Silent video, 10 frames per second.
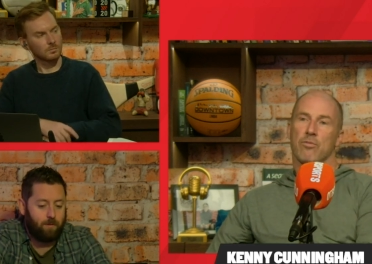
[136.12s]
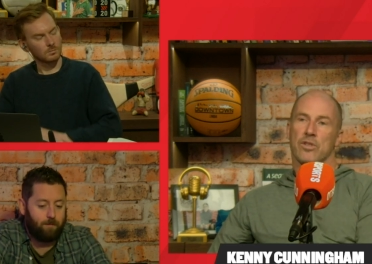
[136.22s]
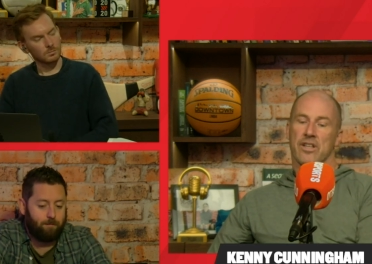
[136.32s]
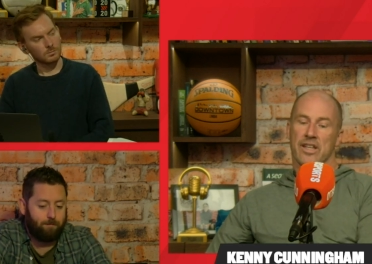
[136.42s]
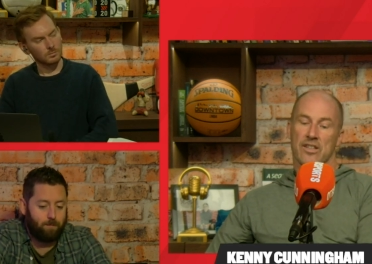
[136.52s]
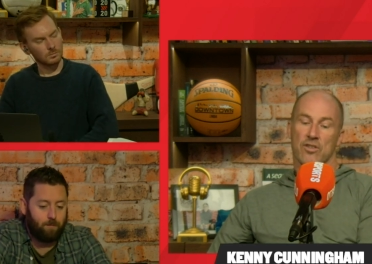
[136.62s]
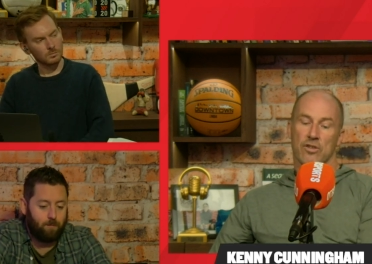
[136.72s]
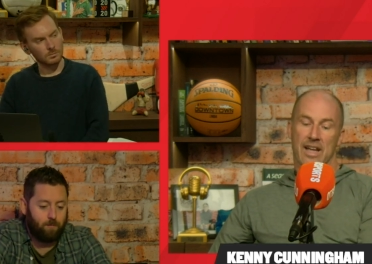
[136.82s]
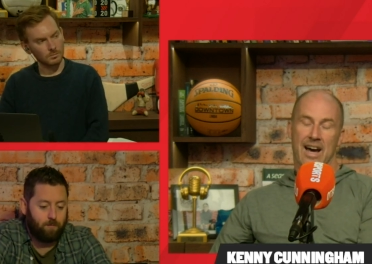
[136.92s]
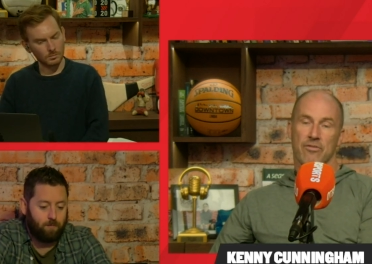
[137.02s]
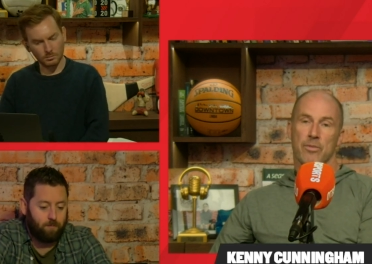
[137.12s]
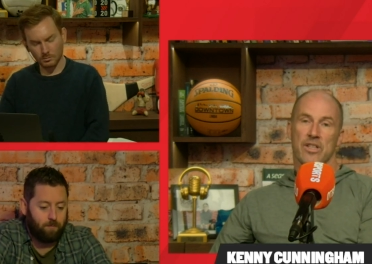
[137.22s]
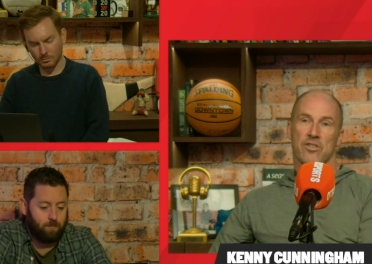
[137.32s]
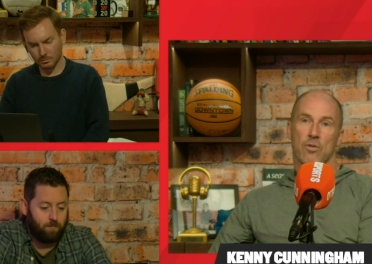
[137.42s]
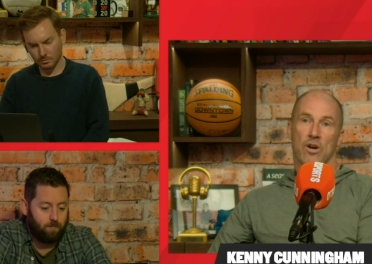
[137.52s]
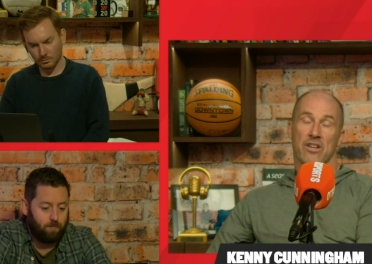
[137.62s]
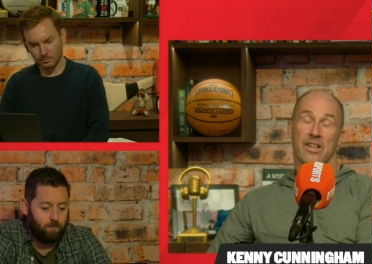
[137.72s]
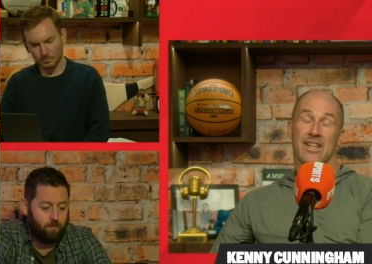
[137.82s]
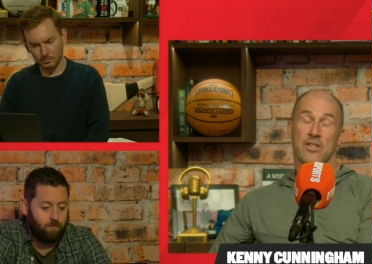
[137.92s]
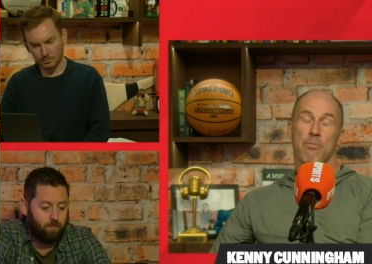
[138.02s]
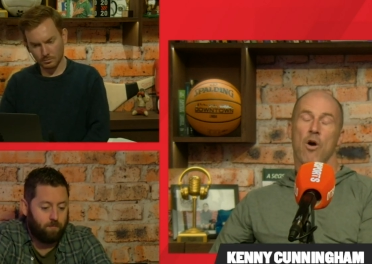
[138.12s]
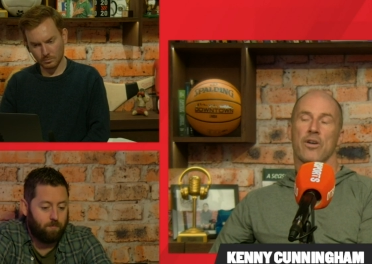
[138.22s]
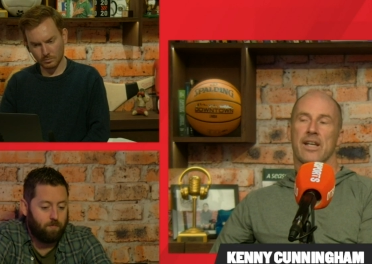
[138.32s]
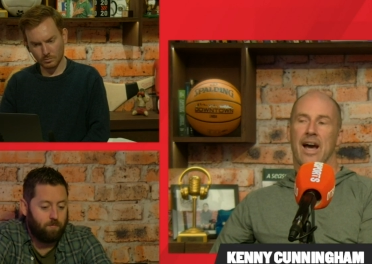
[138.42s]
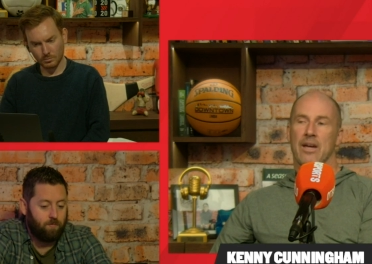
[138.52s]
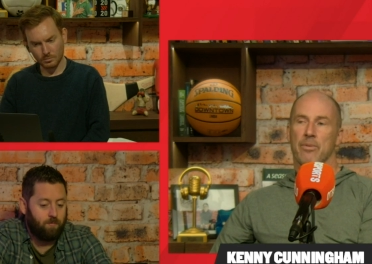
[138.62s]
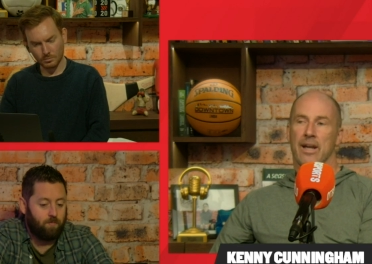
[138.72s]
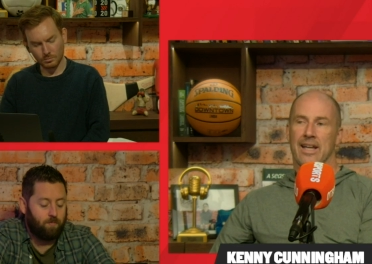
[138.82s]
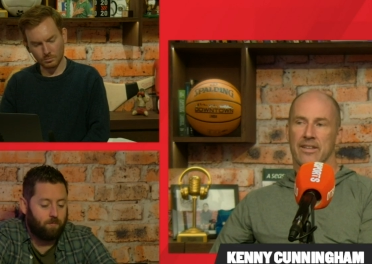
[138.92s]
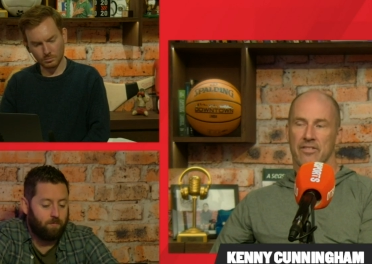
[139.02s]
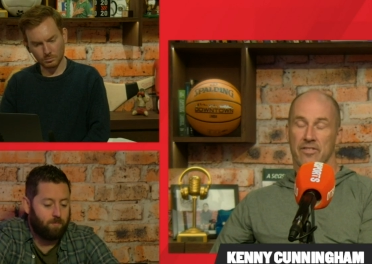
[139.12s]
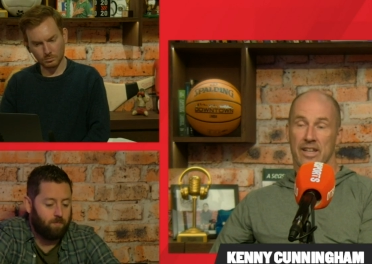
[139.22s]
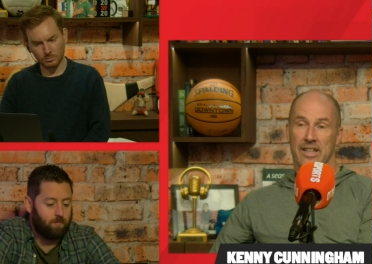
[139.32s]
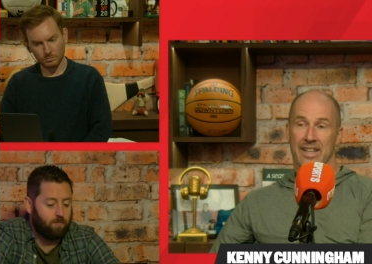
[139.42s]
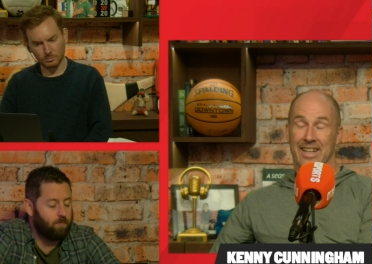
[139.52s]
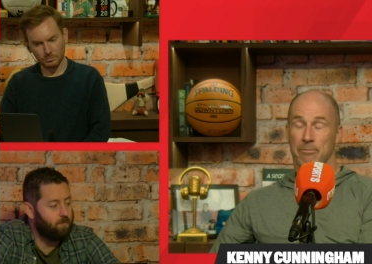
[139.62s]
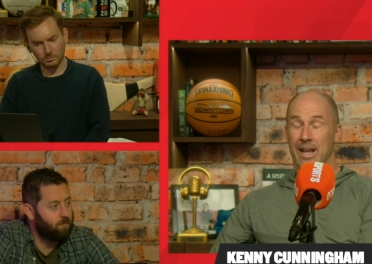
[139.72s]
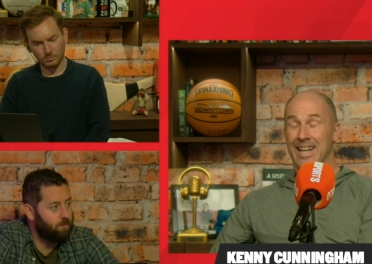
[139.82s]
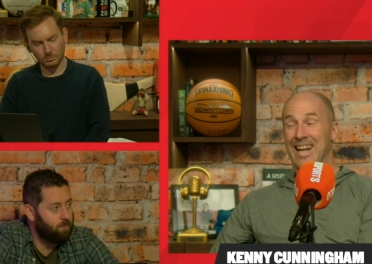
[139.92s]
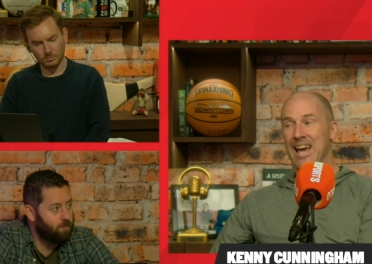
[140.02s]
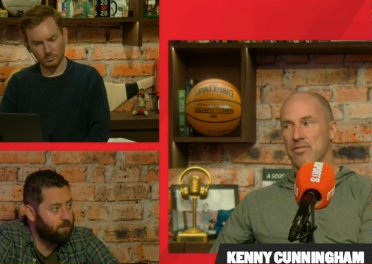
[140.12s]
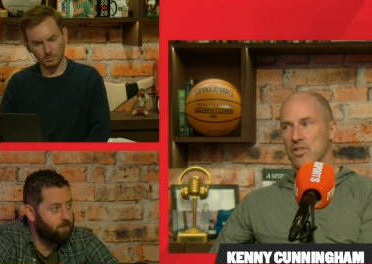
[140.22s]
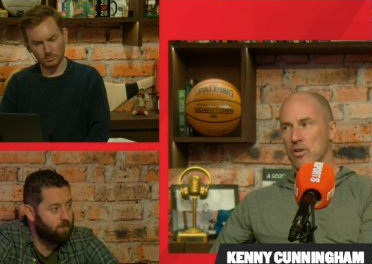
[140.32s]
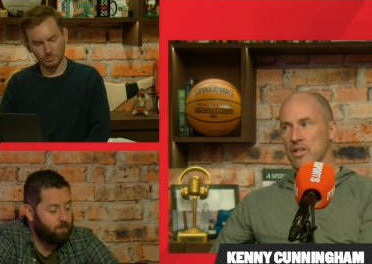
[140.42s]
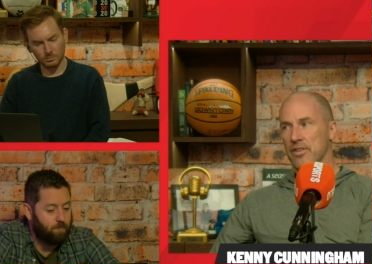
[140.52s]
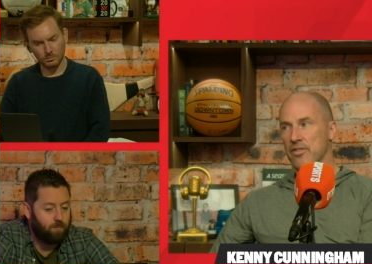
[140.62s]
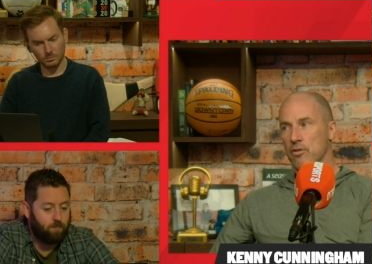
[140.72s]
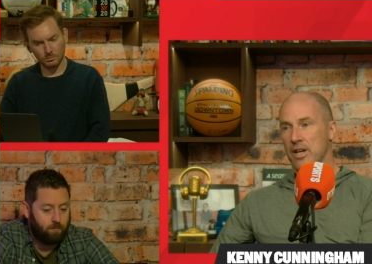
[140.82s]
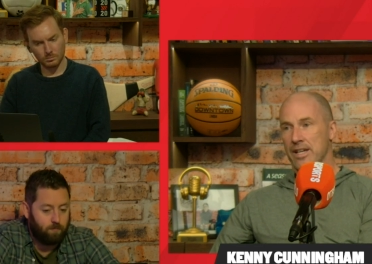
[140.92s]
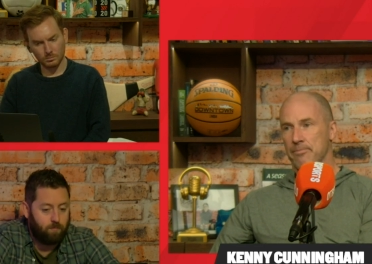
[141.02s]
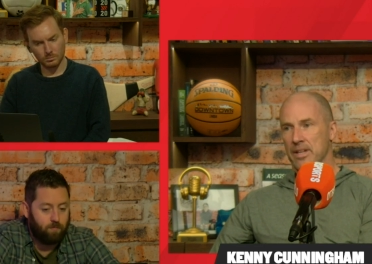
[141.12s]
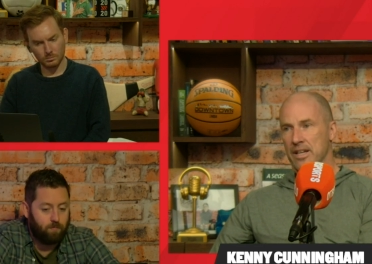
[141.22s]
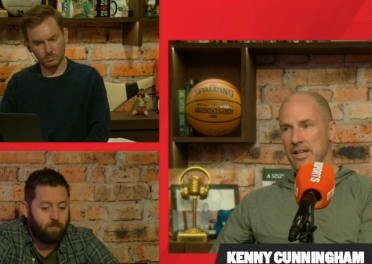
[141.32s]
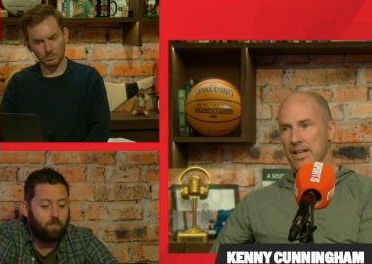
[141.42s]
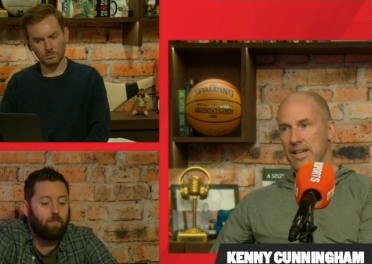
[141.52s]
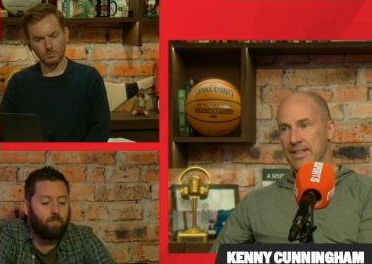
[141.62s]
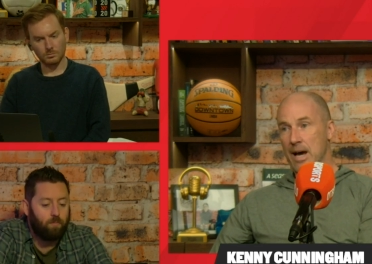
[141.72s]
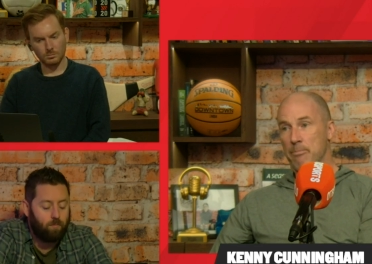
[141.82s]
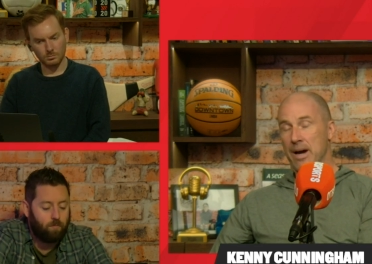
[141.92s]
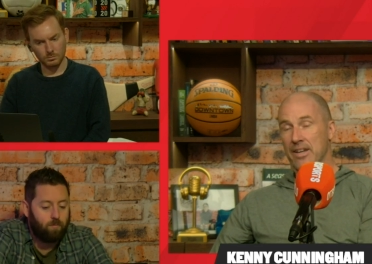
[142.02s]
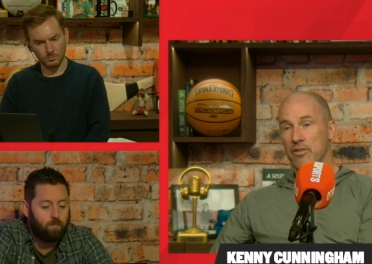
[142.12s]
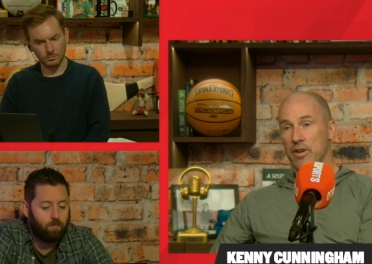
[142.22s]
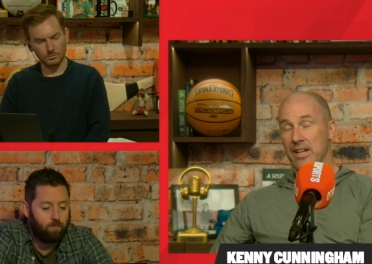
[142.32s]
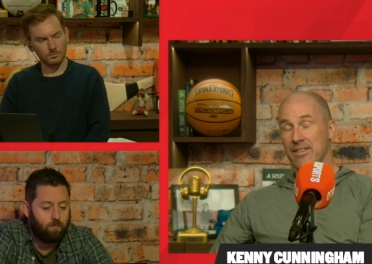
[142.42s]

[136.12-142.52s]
Speaker 1: was I think it's good to have him in the squad. I think he's more than capable Enda fitting in and playing left side of a three, at that back three.